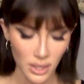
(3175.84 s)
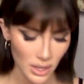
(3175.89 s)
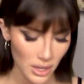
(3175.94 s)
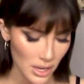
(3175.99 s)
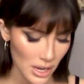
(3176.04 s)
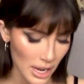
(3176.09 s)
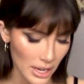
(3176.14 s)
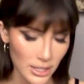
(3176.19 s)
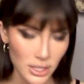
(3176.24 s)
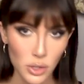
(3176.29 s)

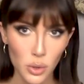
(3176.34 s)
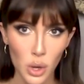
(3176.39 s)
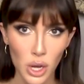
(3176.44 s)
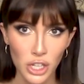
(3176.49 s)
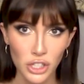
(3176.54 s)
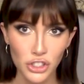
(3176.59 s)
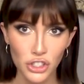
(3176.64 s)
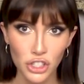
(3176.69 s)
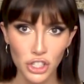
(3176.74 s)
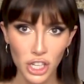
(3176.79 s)
Next
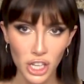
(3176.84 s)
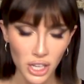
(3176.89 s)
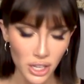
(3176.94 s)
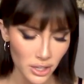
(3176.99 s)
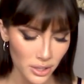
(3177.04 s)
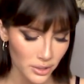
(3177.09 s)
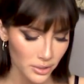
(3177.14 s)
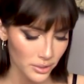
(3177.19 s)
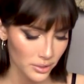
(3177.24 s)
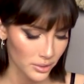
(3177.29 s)

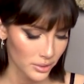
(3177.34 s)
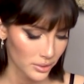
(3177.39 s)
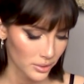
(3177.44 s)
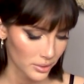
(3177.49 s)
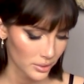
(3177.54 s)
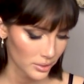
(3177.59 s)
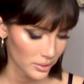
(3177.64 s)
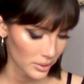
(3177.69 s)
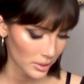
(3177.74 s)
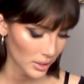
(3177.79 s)
question.
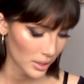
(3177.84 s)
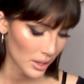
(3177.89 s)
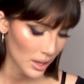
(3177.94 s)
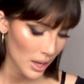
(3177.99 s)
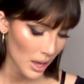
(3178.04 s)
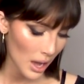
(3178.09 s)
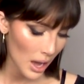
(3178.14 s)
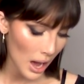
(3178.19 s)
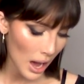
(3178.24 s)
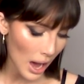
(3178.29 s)

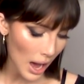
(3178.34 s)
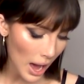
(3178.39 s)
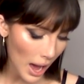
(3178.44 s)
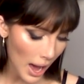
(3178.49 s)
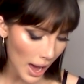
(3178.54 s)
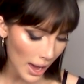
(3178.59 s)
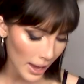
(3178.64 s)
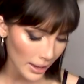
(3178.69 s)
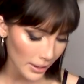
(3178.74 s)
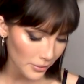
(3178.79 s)

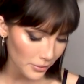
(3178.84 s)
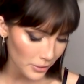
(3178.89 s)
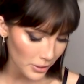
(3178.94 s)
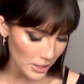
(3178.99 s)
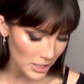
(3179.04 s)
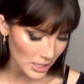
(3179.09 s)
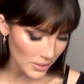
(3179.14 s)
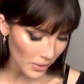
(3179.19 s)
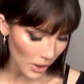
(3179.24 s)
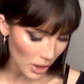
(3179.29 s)
Hi,
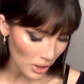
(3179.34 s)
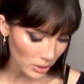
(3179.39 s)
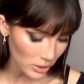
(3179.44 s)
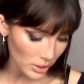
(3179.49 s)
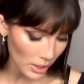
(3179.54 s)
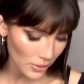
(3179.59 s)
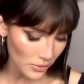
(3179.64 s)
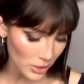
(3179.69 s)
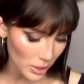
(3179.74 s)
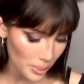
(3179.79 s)
first of all,
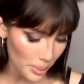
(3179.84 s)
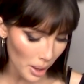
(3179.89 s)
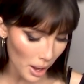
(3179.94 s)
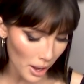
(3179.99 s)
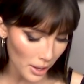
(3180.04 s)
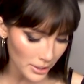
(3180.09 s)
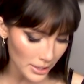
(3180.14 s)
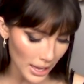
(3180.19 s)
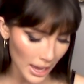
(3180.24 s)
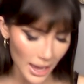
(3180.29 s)
love your
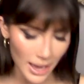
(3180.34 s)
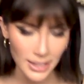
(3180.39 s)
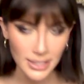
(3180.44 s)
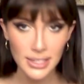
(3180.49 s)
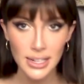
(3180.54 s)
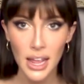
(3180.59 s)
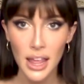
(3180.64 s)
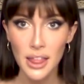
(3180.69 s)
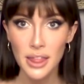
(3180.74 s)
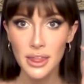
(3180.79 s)

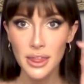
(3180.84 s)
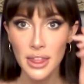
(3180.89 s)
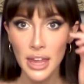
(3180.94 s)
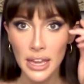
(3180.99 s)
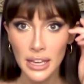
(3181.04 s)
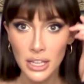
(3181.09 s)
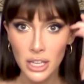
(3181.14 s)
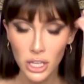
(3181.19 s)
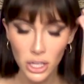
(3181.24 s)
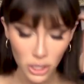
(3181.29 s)
podcast.
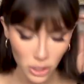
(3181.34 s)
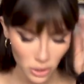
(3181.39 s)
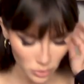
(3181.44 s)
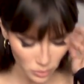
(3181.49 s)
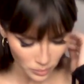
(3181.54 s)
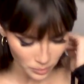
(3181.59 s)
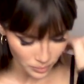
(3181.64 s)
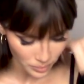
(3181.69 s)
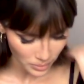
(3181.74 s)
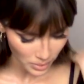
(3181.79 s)
Thank
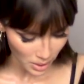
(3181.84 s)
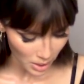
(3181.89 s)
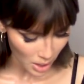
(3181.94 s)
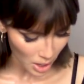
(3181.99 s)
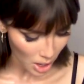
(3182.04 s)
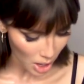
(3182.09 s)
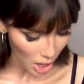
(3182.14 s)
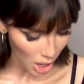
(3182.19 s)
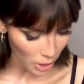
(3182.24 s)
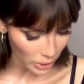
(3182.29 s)
you.
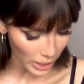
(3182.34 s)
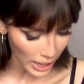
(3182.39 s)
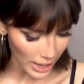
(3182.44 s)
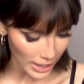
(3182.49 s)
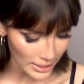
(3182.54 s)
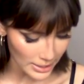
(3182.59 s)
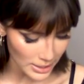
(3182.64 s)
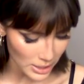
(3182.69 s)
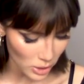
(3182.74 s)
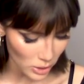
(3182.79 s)

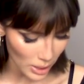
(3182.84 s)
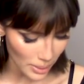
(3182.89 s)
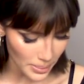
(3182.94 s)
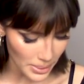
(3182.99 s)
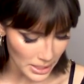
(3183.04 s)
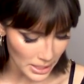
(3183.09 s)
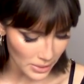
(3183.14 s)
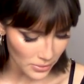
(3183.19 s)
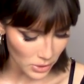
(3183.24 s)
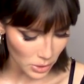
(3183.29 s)
Okay, so let
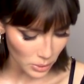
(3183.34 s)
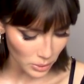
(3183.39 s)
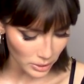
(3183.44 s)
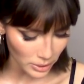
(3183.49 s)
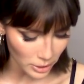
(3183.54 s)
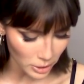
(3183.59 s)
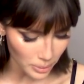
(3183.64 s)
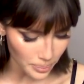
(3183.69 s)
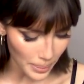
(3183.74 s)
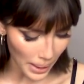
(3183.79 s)
me give you a little